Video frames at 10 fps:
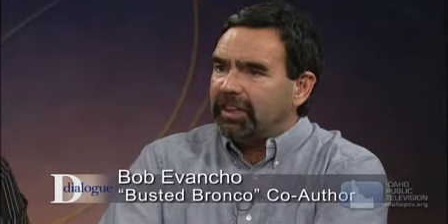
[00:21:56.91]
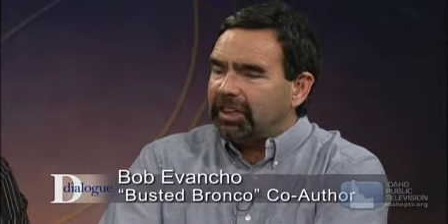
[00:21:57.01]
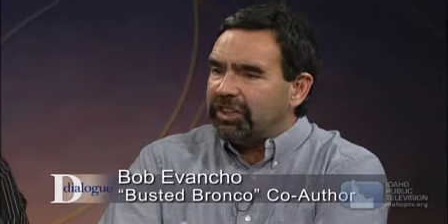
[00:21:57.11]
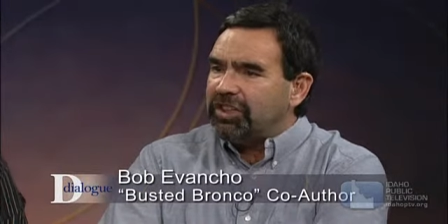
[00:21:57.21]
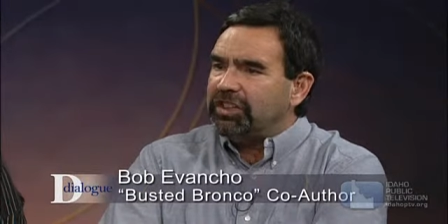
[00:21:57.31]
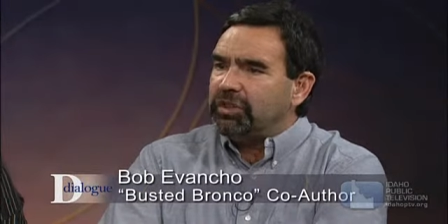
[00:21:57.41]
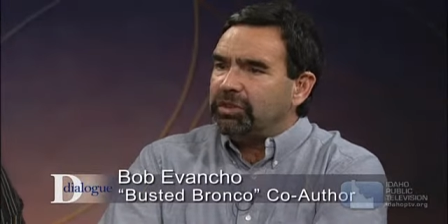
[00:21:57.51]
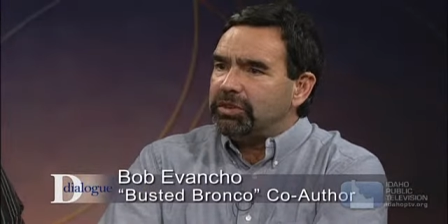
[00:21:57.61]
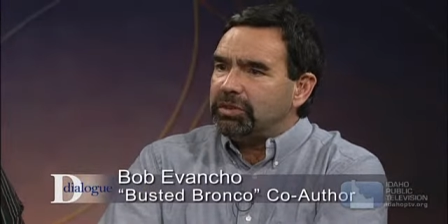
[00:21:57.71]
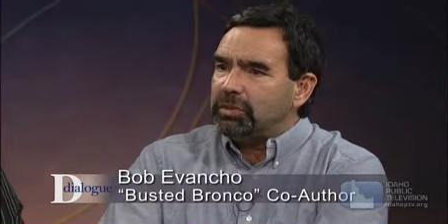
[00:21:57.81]

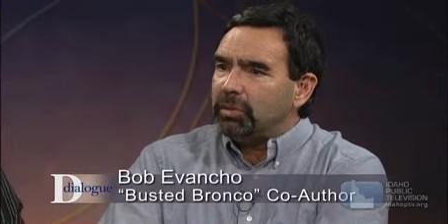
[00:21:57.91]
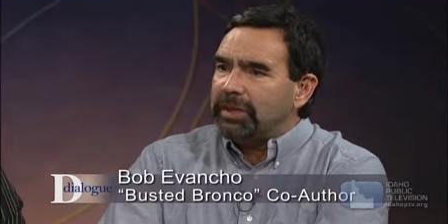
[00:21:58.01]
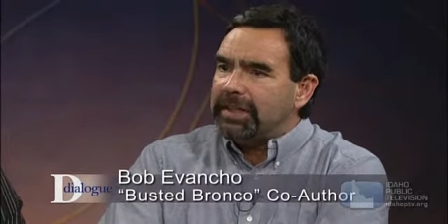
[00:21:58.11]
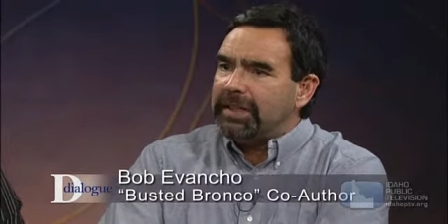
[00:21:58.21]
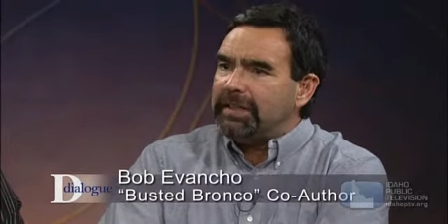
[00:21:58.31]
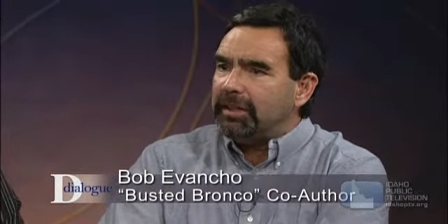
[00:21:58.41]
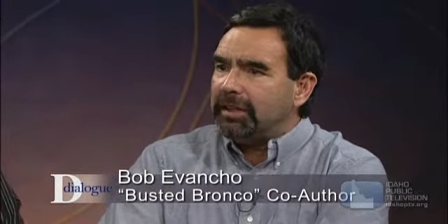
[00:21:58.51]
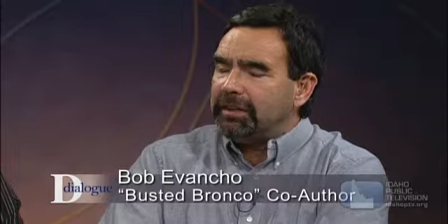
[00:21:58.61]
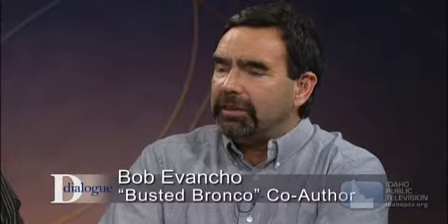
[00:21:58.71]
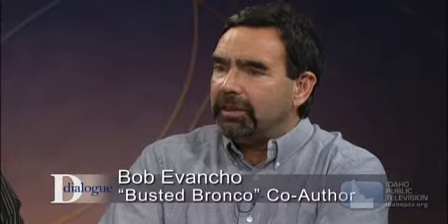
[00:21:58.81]
Continued to read,
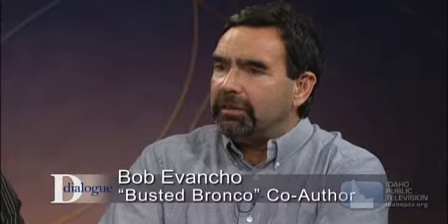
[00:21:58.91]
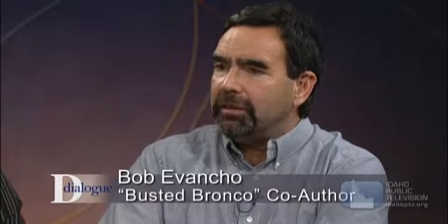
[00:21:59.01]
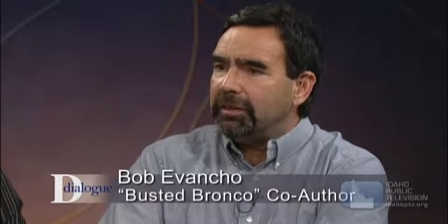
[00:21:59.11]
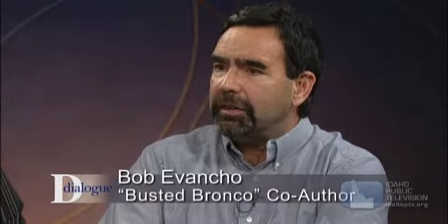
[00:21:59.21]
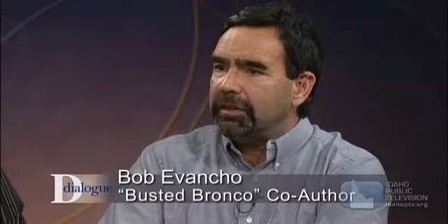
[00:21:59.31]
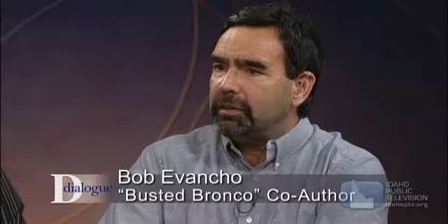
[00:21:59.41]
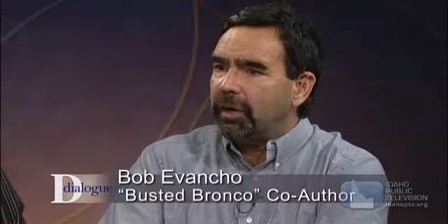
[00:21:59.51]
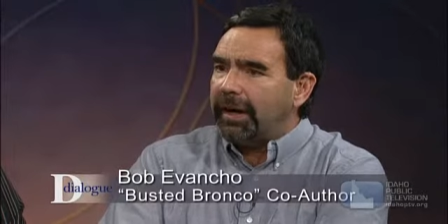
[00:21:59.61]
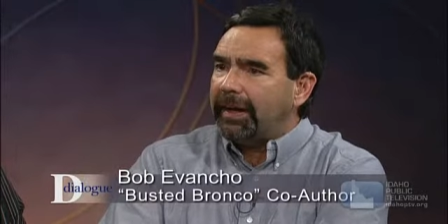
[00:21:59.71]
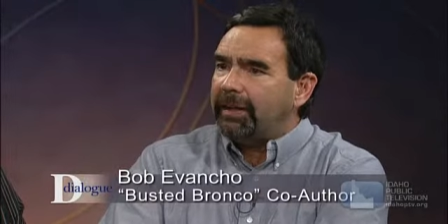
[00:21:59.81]
uh, you know, during the
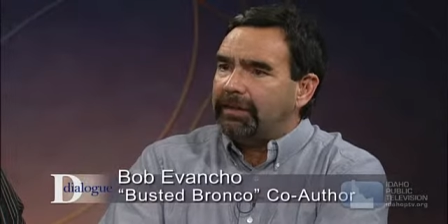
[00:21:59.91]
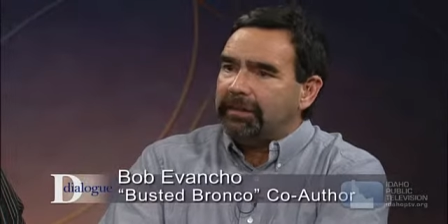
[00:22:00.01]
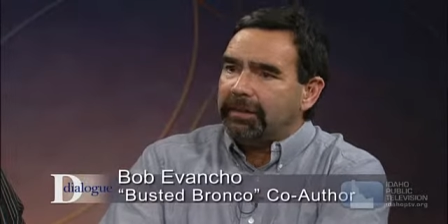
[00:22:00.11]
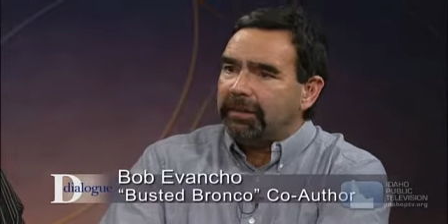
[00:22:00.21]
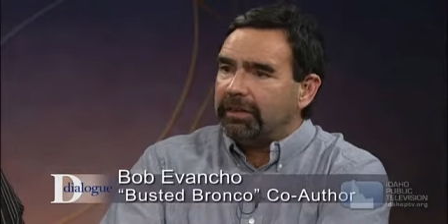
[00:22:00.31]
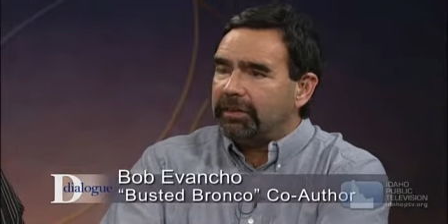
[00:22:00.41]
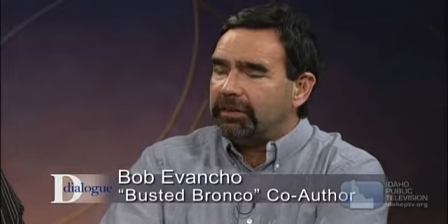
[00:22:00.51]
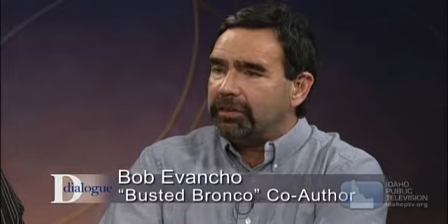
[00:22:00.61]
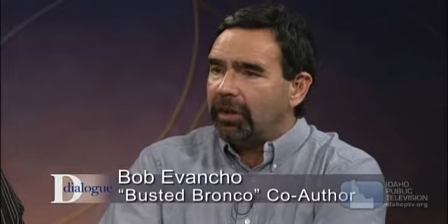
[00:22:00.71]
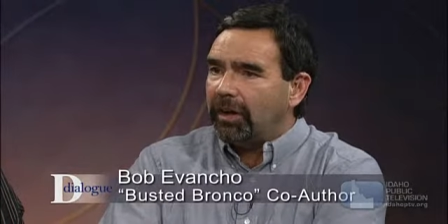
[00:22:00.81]
trial, and, and then
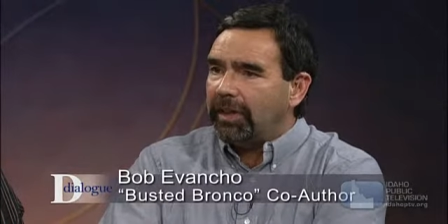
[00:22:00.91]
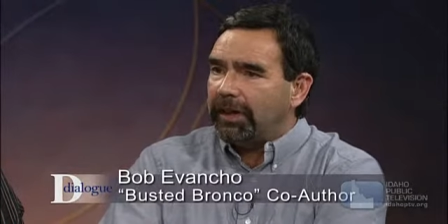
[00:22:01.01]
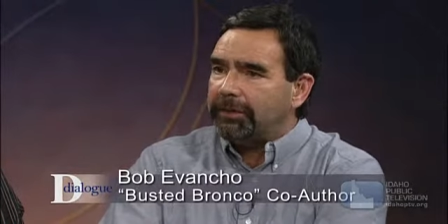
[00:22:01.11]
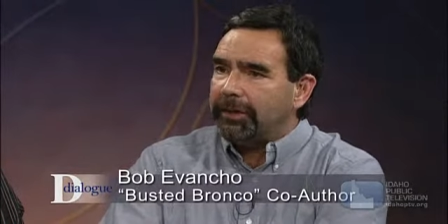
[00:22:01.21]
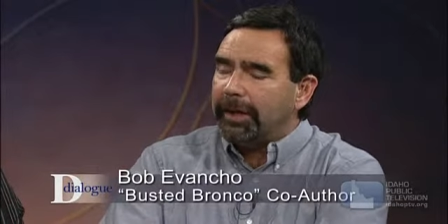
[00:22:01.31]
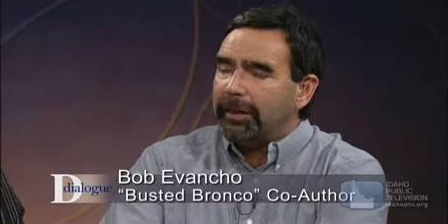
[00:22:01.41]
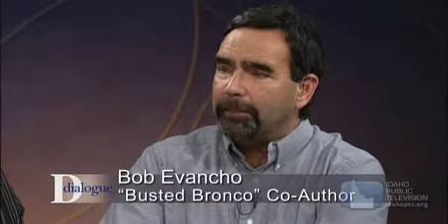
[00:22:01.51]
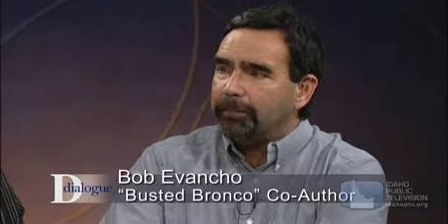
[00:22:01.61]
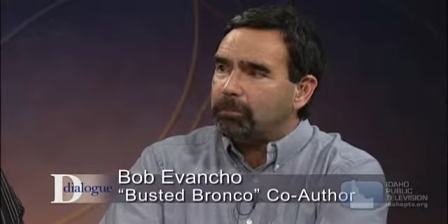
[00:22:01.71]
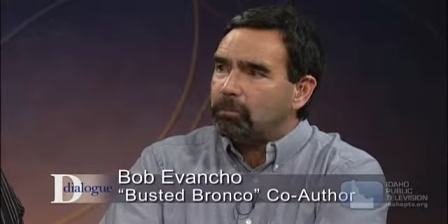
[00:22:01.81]
saw that, um,